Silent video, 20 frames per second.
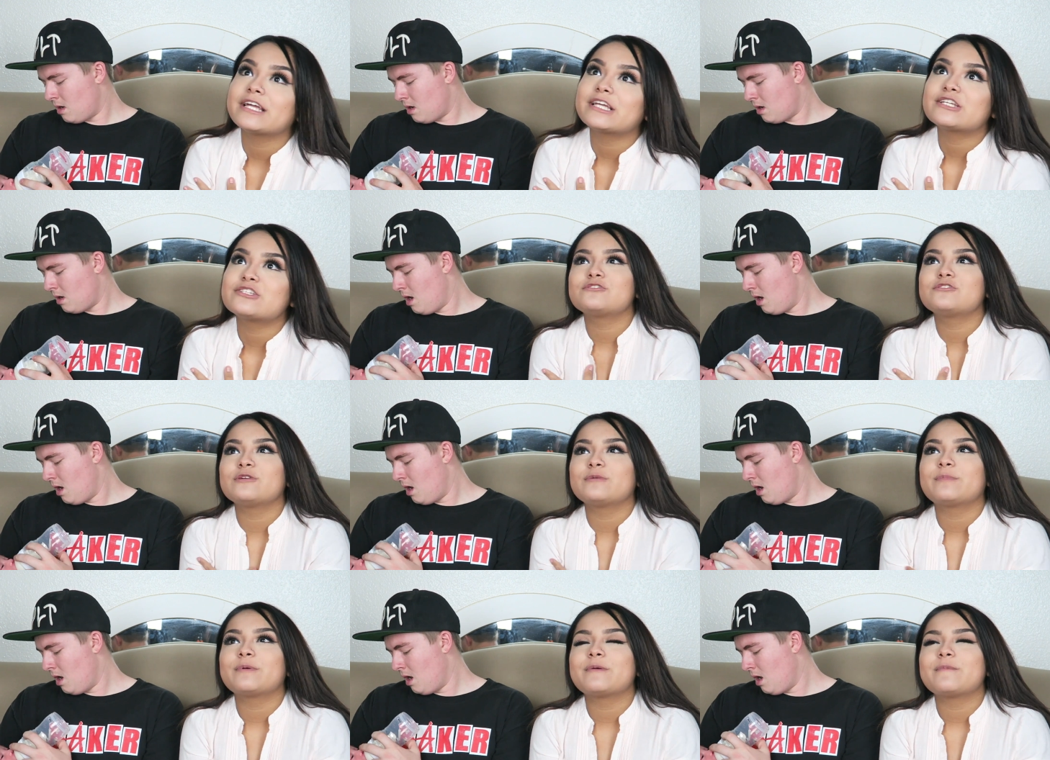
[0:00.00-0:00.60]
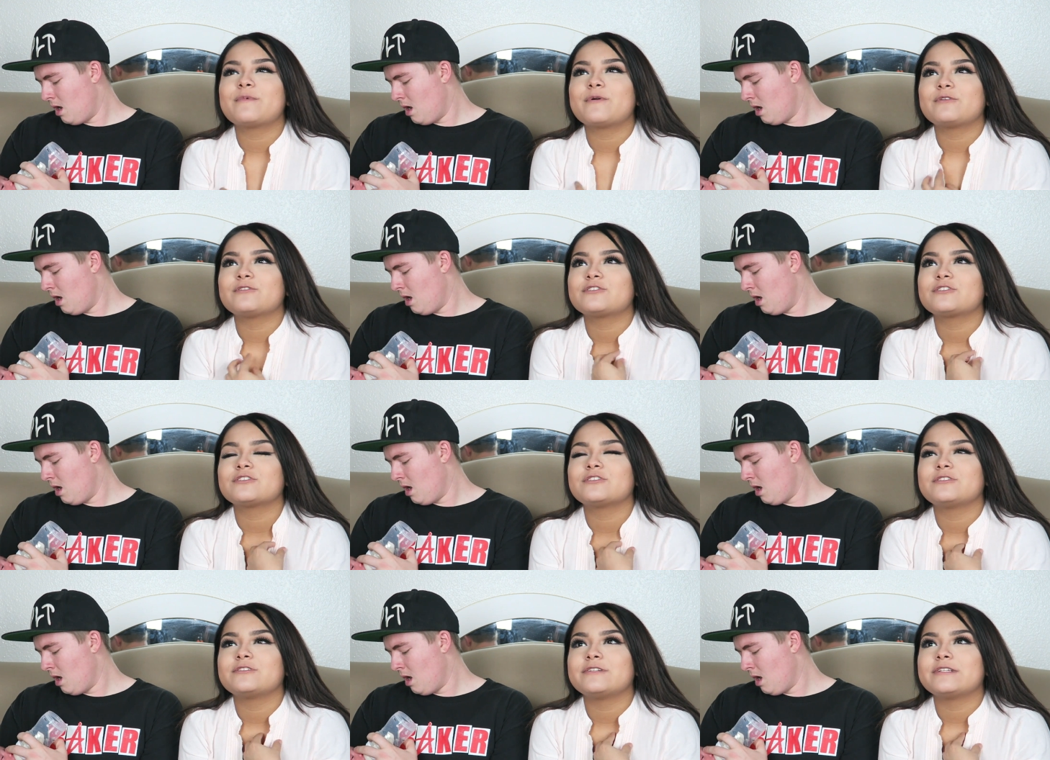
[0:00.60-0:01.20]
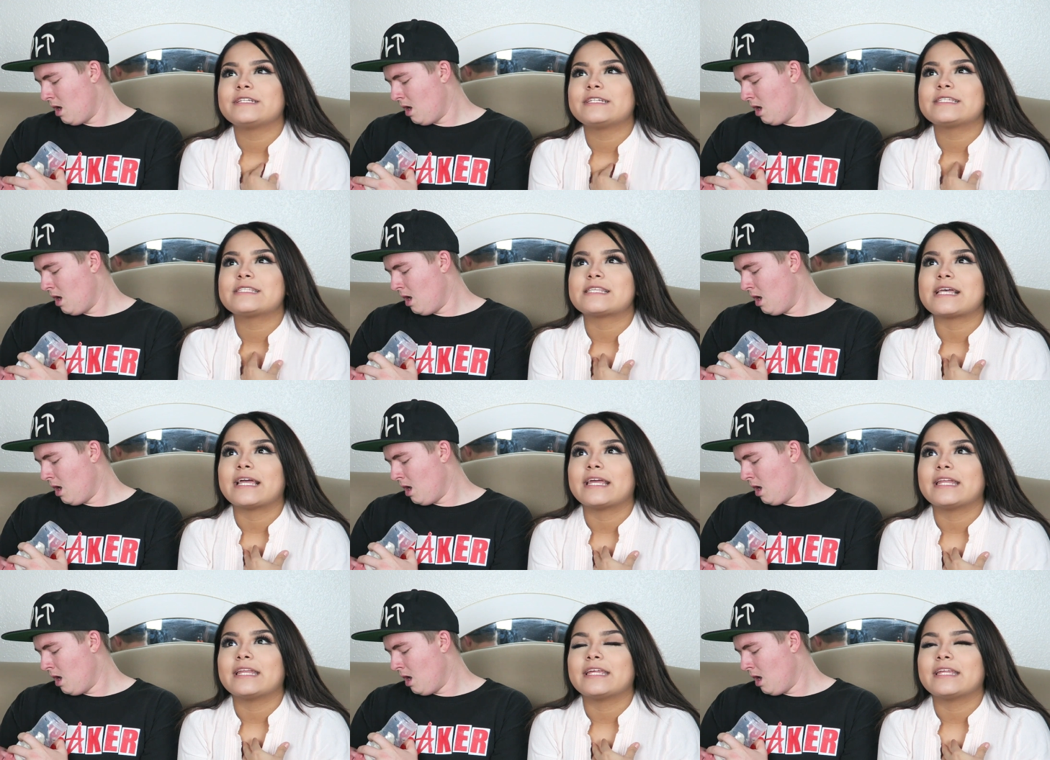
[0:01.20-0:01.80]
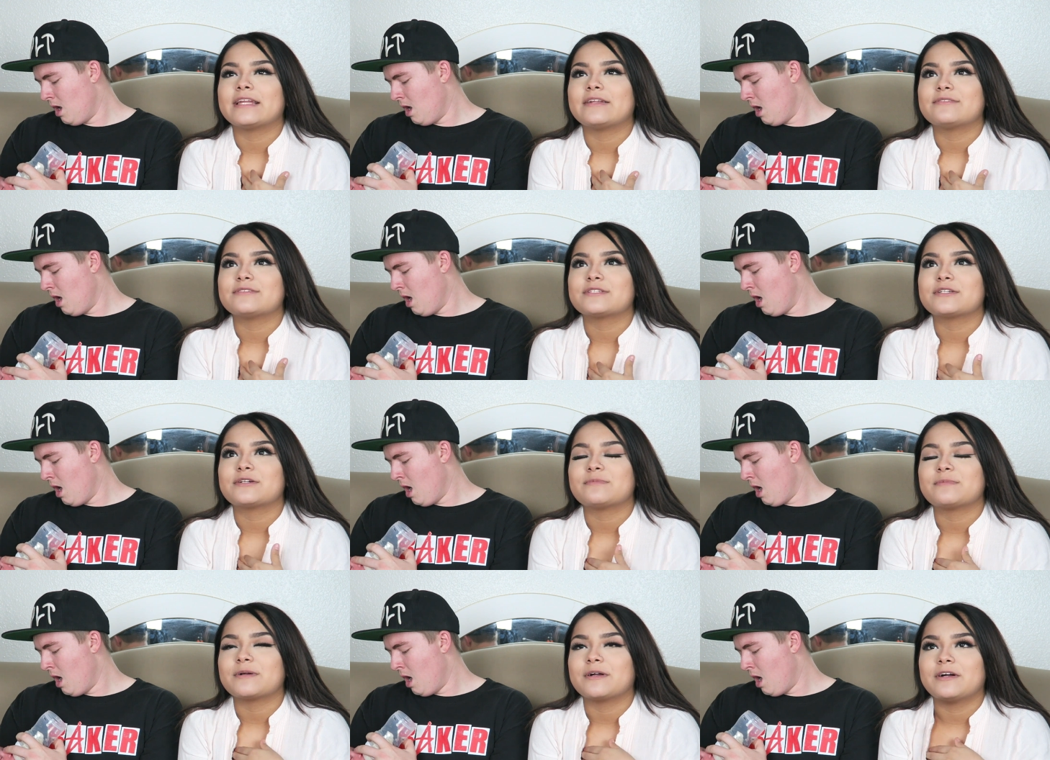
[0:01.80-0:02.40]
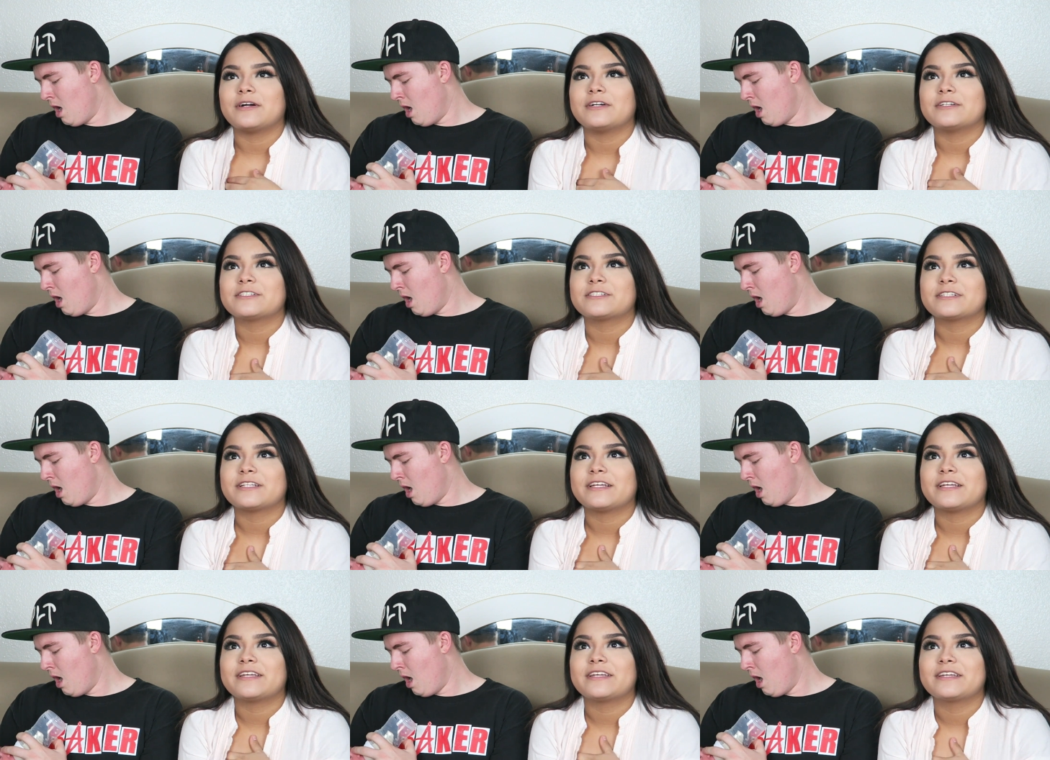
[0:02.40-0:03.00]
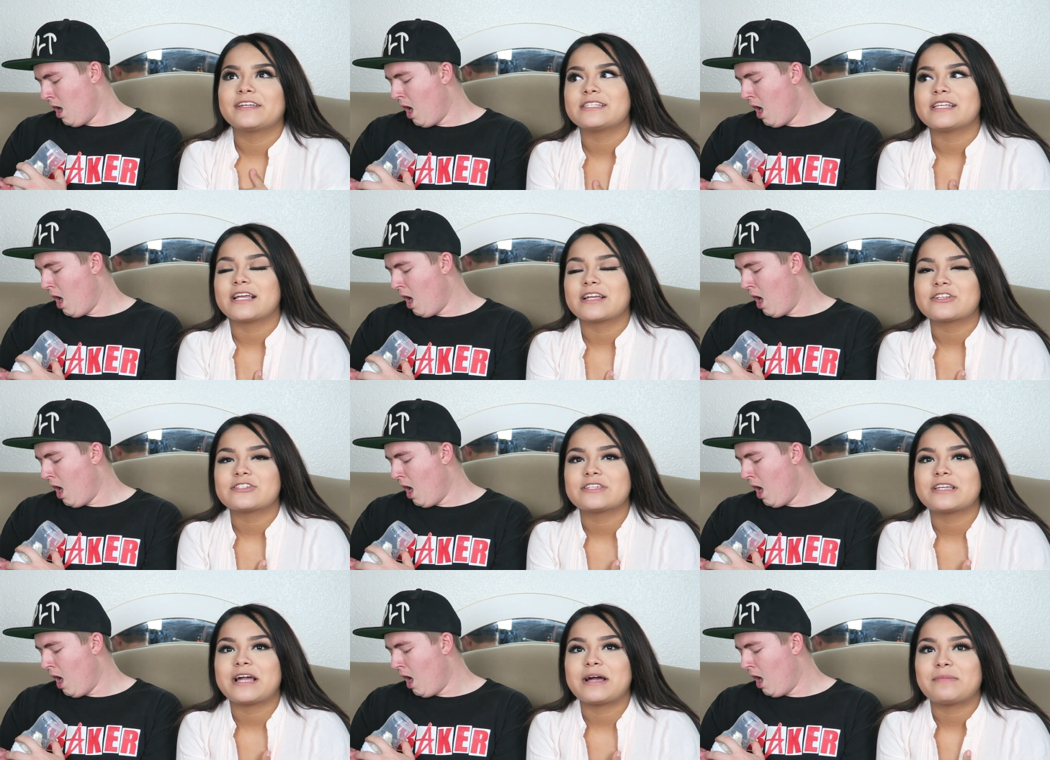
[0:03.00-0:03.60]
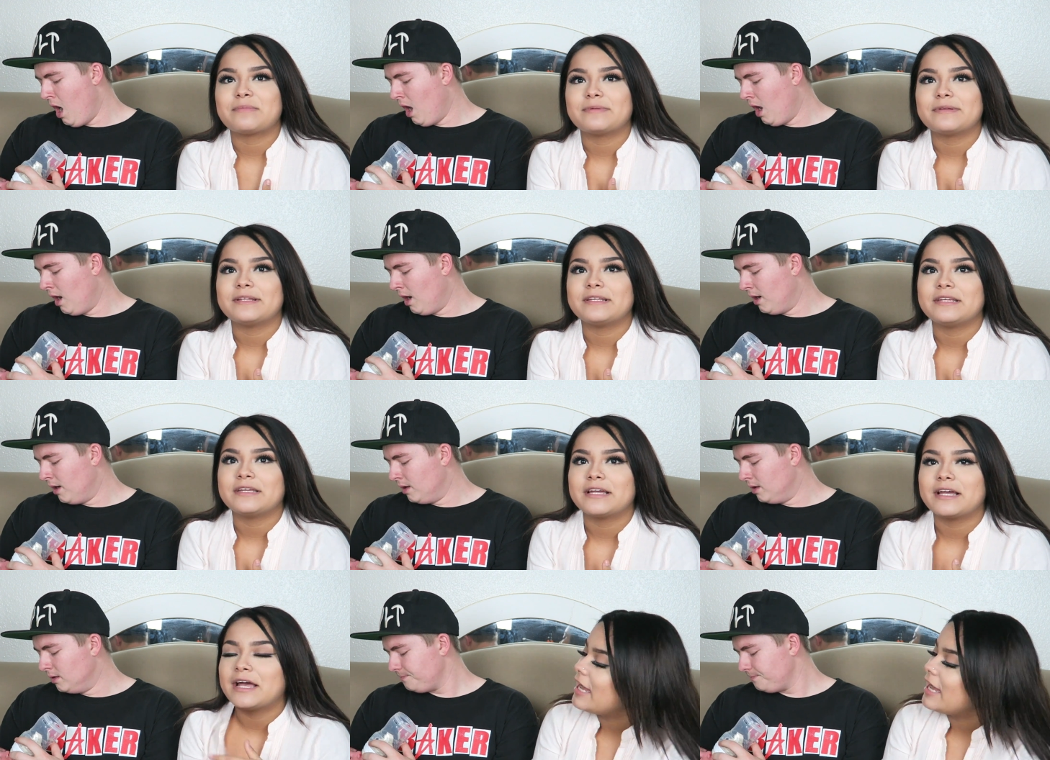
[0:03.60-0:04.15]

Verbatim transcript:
Speaker 1: like super emotional and excited. I was like, oh my gosh, like this is actually happening.